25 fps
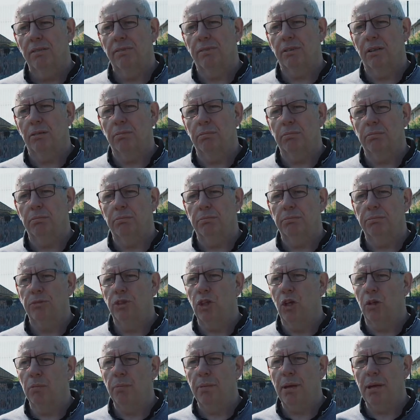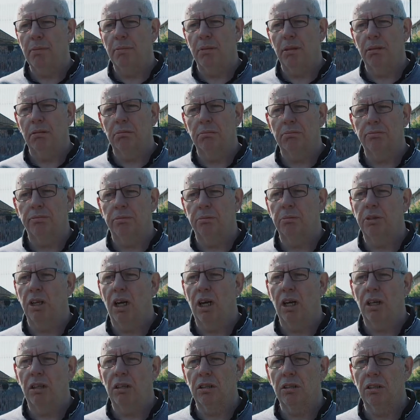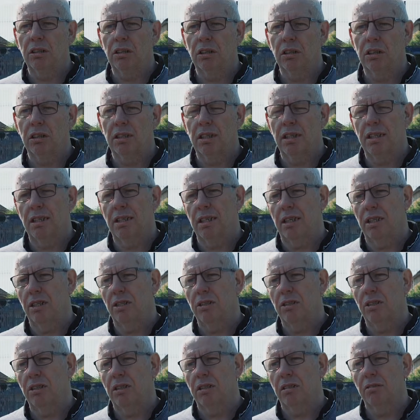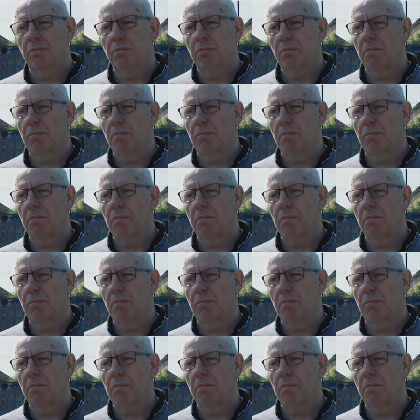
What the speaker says: from young people, from toddlers to seniors.